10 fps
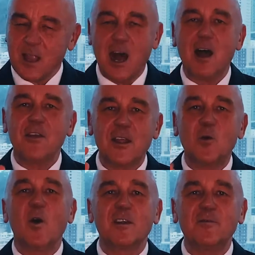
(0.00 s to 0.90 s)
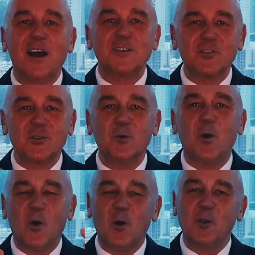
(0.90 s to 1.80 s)
Are they qualified to do
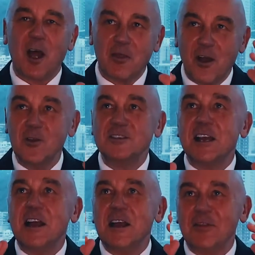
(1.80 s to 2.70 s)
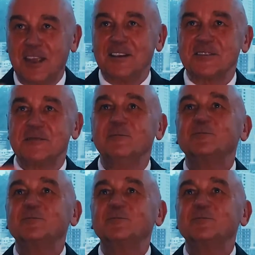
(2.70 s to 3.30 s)
all those things?